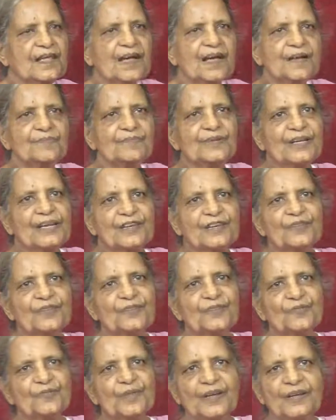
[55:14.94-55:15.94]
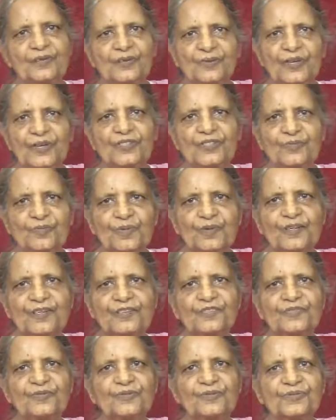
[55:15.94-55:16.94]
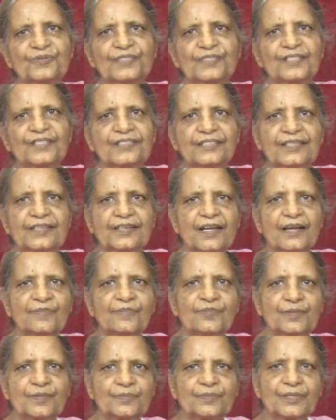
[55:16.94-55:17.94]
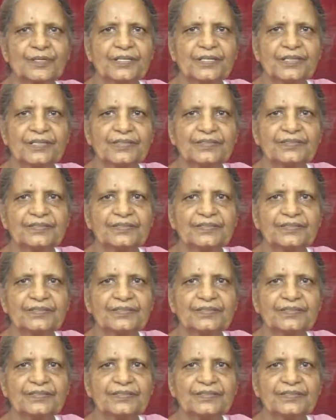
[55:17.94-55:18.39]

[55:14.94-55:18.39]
I'm telling you my own experience, don't think that I'm somebody.